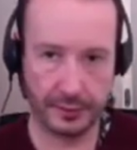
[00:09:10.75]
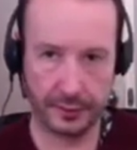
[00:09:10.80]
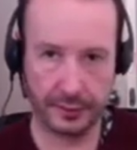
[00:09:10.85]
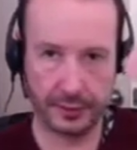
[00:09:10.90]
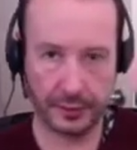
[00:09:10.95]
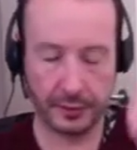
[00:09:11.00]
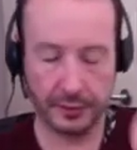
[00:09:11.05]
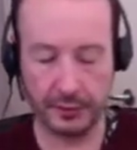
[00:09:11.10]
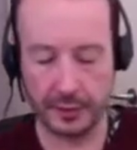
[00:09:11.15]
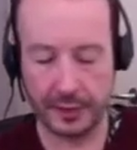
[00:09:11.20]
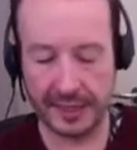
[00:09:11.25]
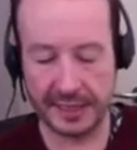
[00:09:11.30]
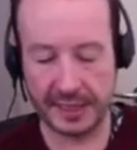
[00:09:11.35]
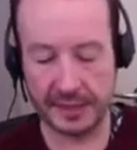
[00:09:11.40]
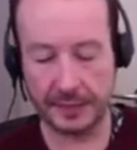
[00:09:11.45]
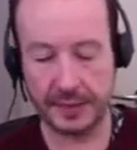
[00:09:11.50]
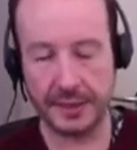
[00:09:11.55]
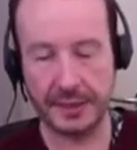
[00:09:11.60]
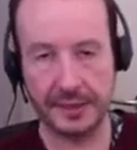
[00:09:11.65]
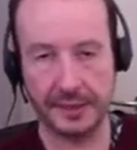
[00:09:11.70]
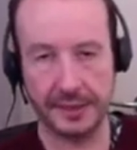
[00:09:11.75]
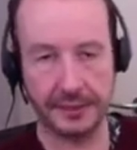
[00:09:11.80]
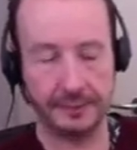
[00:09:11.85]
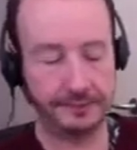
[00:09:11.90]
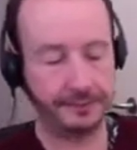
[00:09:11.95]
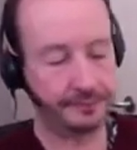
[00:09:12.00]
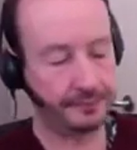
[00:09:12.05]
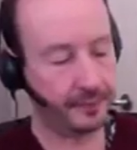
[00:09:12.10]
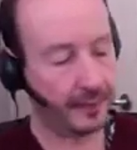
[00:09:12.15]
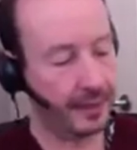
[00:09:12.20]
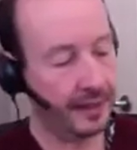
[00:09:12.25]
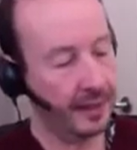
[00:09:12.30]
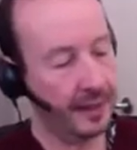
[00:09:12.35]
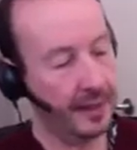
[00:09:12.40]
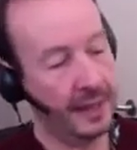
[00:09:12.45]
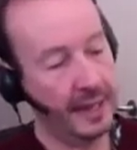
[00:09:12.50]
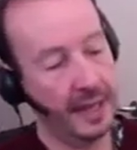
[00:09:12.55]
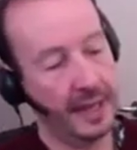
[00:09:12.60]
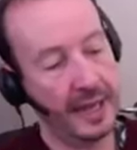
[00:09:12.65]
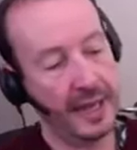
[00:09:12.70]
2 line splitters,
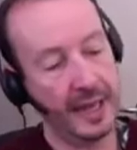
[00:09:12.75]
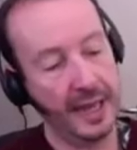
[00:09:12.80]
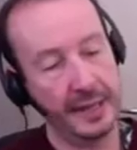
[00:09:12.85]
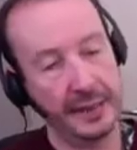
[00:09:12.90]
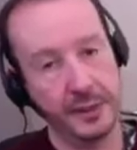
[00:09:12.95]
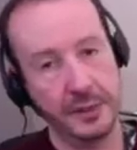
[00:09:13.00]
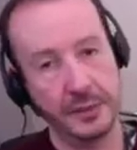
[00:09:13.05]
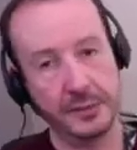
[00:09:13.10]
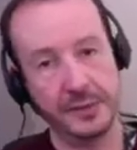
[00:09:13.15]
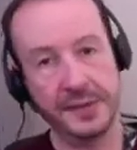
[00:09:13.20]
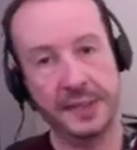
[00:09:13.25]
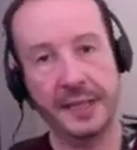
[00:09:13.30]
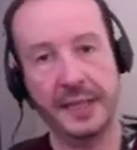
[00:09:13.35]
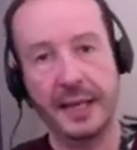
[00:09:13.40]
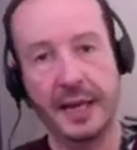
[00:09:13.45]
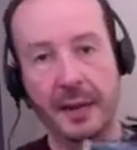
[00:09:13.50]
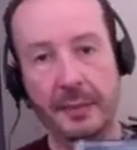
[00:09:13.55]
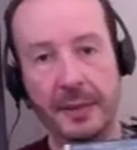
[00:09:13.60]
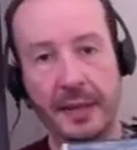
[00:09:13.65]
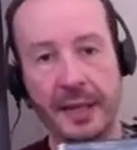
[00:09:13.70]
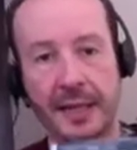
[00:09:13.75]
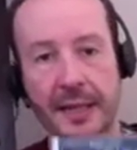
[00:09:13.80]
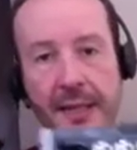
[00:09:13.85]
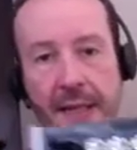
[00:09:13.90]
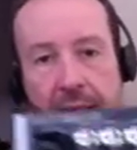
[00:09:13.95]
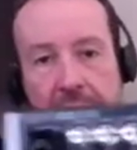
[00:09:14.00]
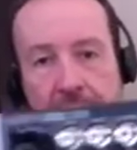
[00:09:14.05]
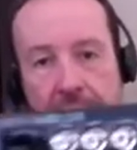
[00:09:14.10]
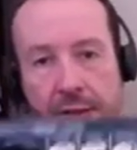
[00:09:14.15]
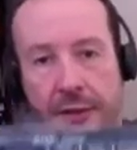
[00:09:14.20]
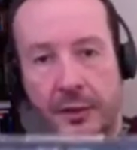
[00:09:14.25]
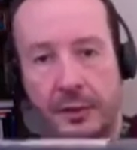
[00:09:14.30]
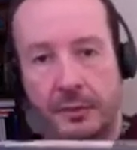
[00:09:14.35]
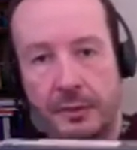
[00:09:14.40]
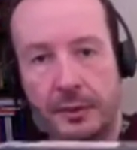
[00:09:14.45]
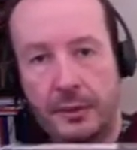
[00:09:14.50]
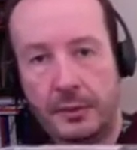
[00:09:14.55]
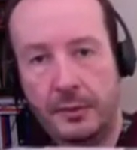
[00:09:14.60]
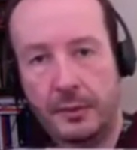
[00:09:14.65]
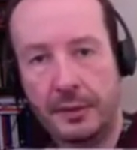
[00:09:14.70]
and you'll see up in the
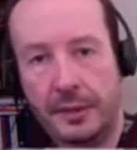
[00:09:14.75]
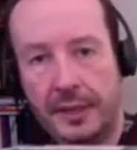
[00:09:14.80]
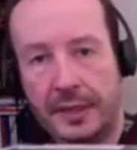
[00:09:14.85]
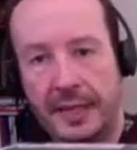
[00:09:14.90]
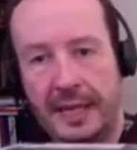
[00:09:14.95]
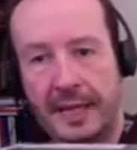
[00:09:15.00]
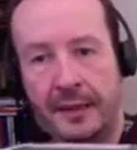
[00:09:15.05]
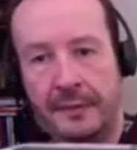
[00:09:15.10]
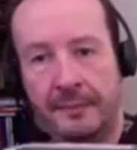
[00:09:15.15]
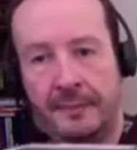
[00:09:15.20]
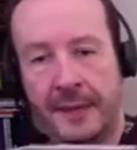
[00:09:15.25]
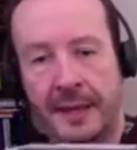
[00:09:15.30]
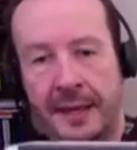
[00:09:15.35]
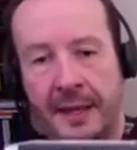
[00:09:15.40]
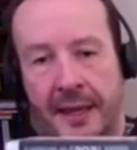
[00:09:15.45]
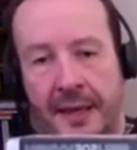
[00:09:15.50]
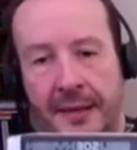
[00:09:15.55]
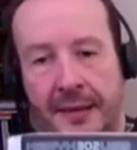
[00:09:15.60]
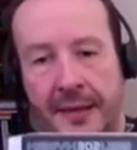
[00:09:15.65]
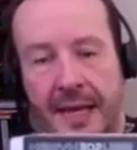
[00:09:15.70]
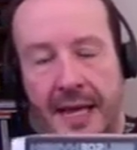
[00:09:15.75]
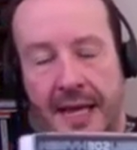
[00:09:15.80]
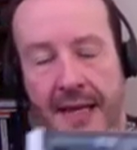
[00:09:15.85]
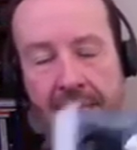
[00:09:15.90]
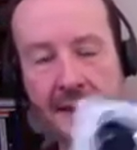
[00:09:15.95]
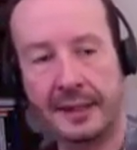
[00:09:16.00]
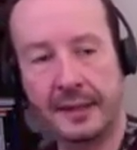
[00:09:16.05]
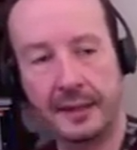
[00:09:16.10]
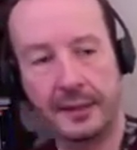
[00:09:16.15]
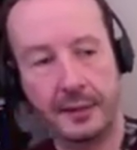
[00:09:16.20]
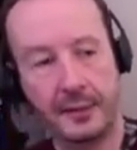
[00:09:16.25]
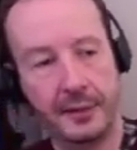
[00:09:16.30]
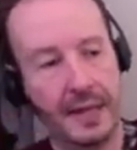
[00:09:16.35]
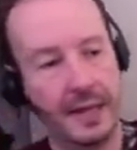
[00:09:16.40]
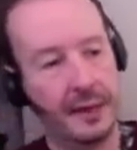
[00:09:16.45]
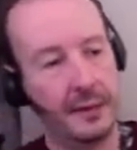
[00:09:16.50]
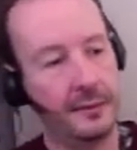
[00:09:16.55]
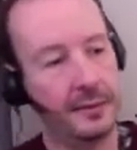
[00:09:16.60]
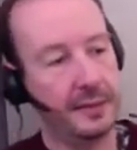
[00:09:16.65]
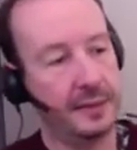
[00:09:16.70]
top corner there that you
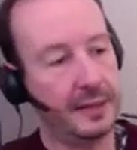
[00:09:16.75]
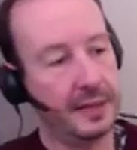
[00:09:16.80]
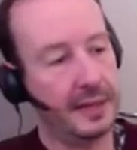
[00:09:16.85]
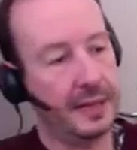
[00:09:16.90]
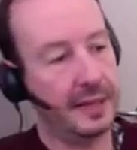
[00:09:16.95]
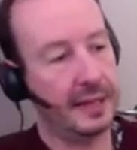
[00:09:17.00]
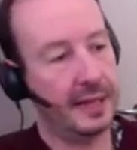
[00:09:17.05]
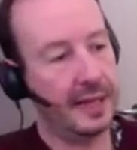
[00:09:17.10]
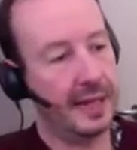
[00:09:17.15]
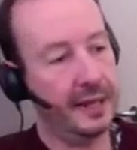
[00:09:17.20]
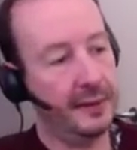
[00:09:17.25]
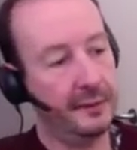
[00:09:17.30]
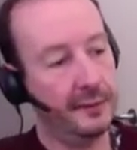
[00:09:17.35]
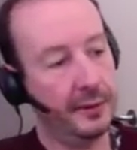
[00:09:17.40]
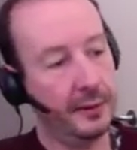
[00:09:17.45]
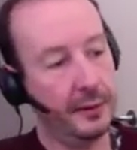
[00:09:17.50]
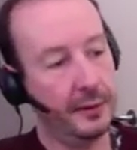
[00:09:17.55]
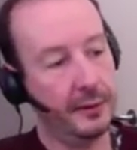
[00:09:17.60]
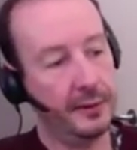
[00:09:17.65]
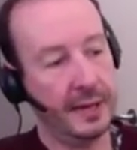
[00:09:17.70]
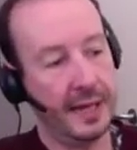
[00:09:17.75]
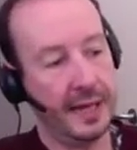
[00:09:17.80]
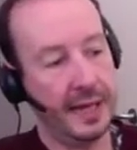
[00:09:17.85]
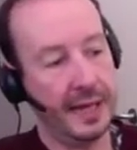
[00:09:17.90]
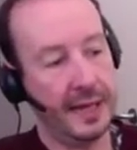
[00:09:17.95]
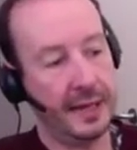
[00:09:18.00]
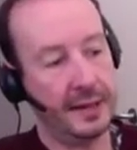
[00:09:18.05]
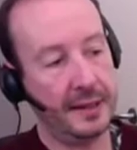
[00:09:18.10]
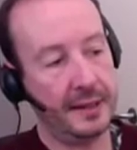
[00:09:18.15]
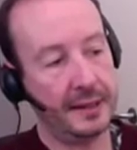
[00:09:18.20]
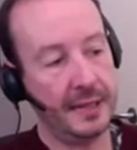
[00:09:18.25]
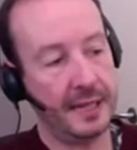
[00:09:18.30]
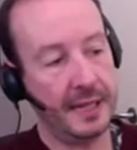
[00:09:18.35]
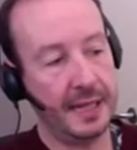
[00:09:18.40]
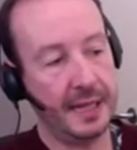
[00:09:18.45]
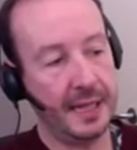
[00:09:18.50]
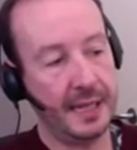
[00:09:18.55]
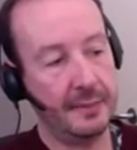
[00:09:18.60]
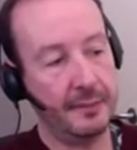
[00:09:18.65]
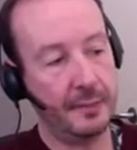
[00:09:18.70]
have the headphone and
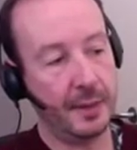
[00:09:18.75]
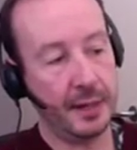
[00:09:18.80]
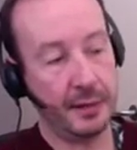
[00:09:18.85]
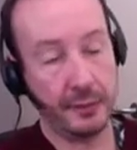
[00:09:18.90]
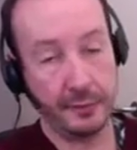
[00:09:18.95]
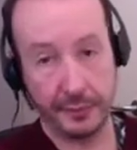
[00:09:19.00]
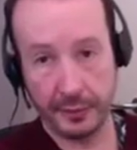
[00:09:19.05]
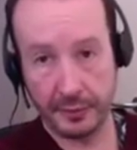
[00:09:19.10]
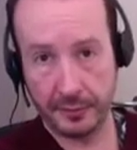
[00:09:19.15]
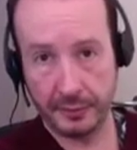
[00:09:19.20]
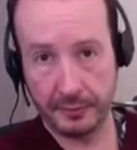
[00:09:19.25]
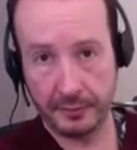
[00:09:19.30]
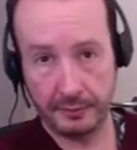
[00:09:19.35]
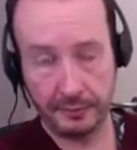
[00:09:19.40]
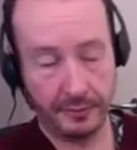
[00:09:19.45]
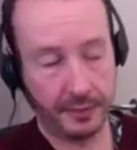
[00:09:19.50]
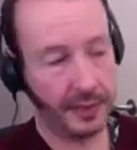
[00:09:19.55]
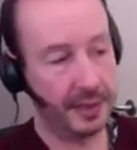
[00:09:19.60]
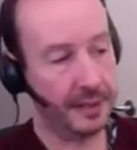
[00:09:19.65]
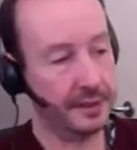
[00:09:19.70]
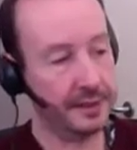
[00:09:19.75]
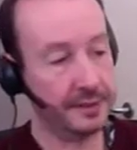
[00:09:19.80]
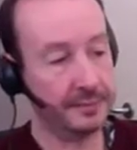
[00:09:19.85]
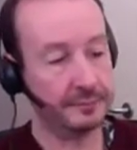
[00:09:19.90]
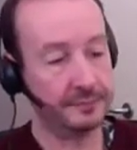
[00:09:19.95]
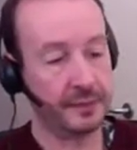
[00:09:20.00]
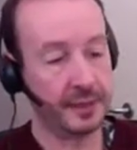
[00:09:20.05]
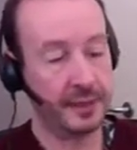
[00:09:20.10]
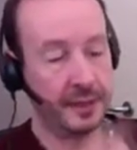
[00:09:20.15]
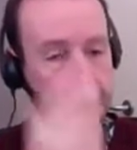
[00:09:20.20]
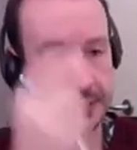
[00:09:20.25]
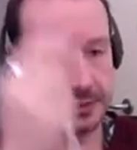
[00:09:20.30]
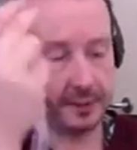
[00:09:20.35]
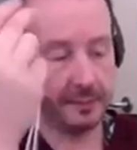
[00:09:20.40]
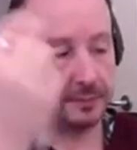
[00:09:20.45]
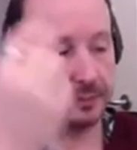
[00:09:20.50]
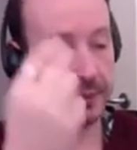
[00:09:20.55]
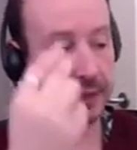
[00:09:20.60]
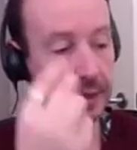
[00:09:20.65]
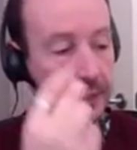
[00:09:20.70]
the microphone plugs. So
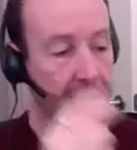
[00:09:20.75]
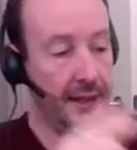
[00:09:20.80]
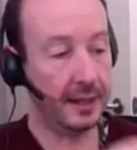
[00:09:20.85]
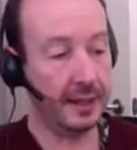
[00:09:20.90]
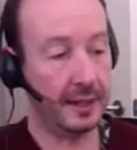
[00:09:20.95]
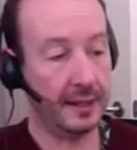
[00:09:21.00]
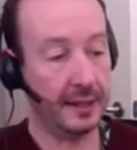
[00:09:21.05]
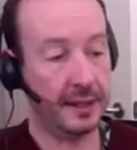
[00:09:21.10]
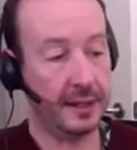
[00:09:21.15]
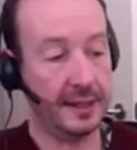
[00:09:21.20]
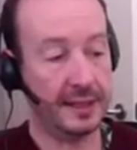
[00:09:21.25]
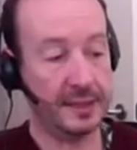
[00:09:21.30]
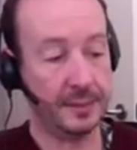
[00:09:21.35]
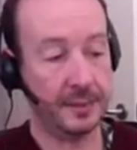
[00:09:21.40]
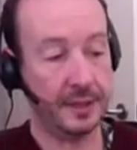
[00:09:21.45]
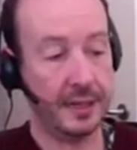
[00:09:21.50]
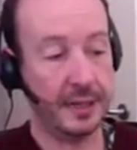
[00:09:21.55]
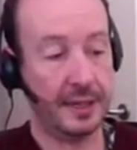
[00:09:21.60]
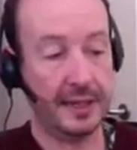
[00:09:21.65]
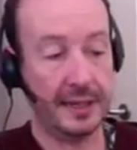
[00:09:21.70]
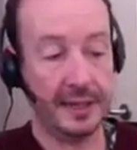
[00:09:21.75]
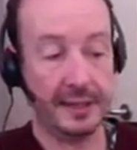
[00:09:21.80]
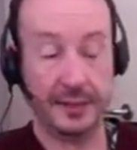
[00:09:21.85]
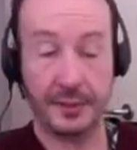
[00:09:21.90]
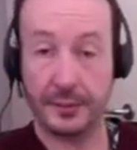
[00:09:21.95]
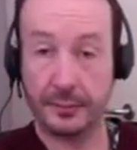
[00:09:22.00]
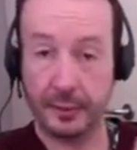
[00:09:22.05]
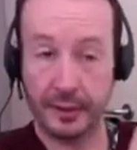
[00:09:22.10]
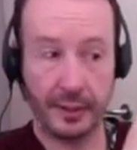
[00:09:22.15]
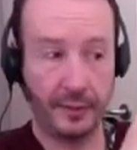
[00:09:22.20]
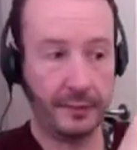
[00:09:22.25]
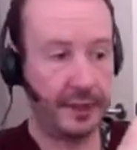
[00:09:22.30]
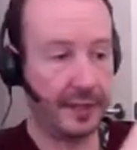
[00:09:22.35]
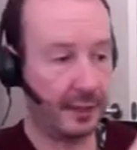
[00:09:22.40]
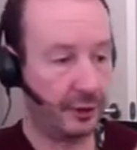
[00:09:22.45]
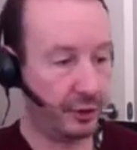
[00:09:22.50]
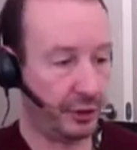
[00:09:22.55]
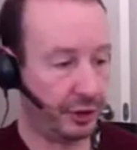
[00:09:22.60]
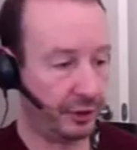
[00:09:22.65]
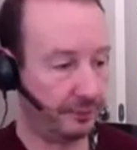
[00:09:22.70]
plug a splitter into one of
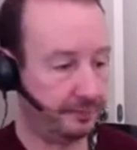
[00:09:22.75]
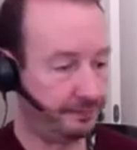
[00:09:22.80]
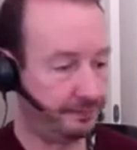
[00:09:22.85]
each.